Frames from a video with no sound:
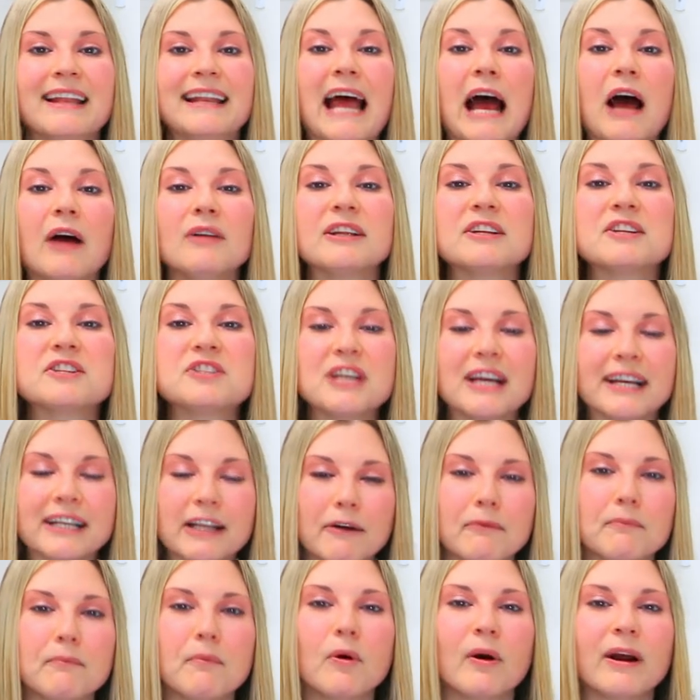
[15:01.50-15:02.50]
Now let's check
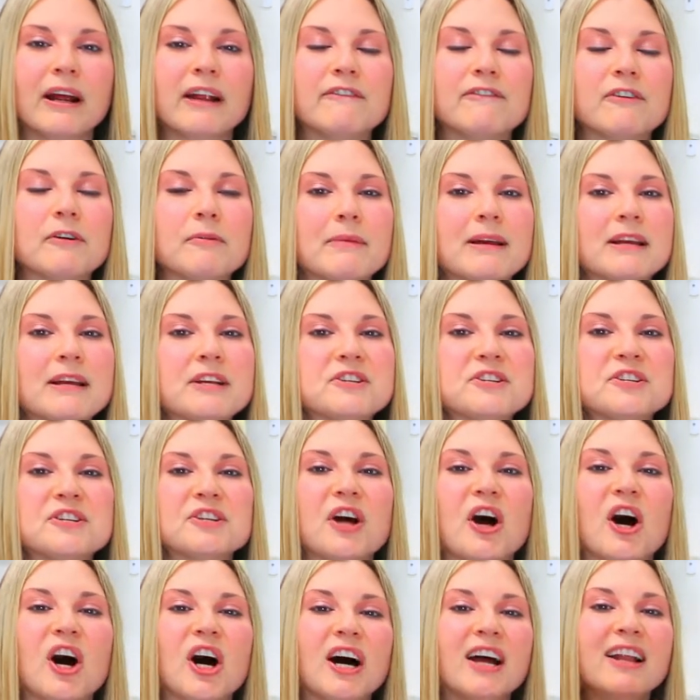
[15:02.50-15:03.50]
out more
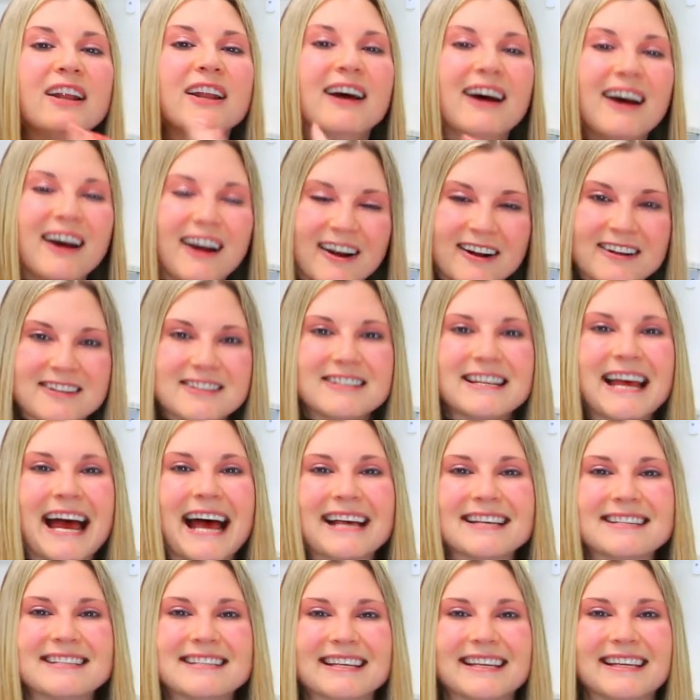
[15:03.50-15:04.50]
information on
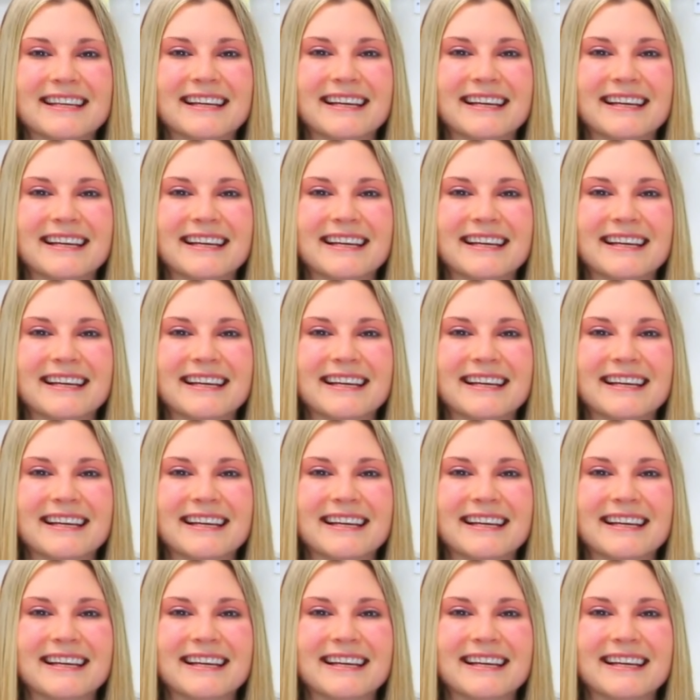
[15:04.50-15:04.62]
Artastic